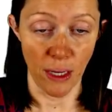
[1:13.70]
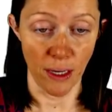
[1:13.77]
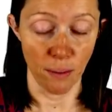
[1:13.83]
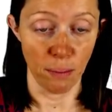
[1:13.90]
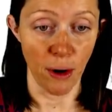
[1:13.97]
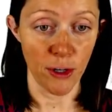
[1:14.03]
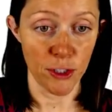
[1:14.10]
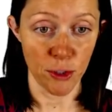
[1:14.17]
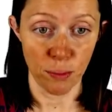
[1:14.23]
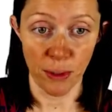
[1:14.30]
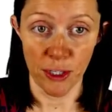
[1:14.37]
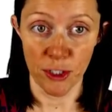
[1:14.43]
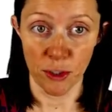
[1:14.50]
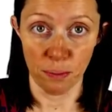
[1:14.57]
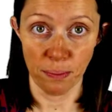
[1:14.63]
partial
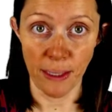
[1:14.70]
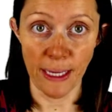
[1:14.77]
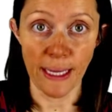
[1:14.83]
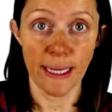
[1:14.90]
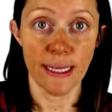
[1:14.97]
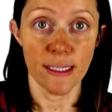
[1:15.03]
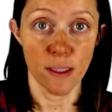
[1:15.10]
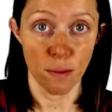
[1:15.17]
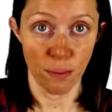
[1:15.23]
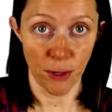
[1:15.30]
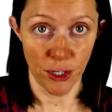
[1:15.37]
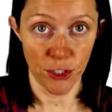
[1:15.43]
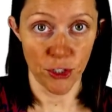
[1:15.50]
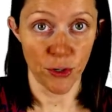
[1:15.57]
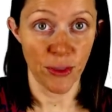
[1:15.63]
pressure B is the
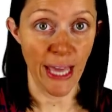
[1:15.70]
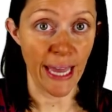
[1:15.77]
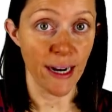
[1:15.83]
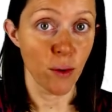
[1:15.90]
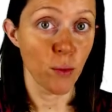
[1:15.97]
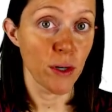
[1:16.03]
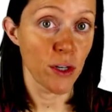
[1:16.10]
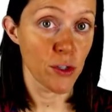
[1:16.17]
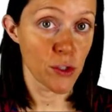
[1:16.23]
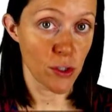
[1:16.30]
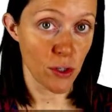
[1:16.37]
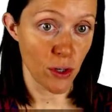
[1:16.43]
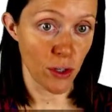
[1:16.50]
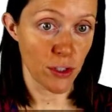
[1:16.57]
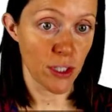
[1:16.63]
pressure that it would
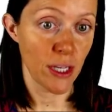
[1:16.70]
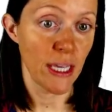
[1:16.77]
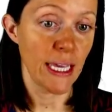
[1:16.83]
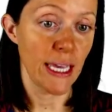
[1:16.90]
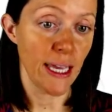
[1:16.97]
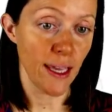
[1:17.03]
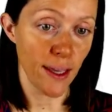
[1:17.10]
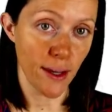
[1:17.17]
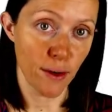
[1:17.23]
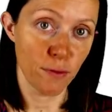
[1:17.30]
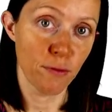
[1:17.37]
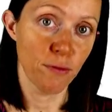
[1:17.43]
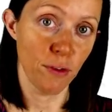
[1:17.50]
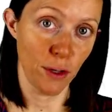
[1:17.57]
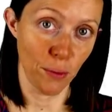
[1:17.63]
exert
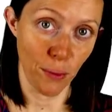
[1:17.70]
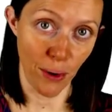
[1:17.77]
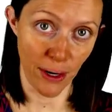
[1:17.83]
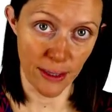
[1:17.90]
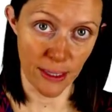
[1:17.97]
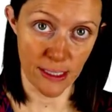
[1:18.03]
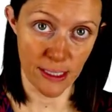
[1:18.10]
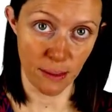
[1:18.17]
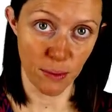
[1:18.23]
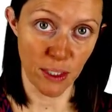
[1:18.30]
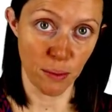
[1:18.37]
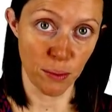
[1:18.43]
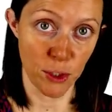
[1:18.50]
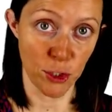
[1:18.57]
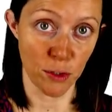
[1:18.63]
if it were at the same
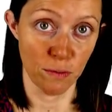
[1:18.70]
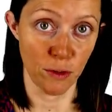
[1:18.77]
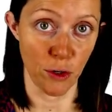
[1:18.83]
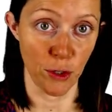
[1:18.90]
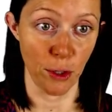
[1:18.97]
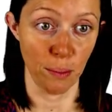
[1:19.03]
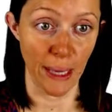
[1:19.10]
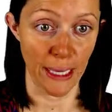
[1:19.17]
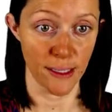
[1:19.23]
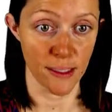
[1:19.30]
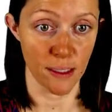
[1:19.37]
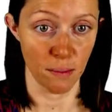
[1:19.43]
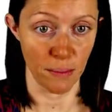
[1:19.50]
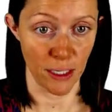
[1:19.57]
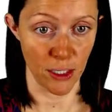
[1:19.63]
temperature and volume as
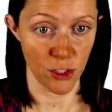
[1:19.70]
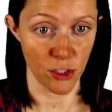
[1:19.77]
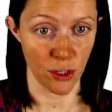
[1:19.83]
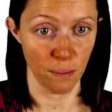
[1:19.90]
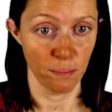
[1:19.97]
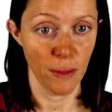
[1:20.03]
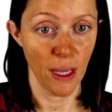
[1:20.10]
the mixture.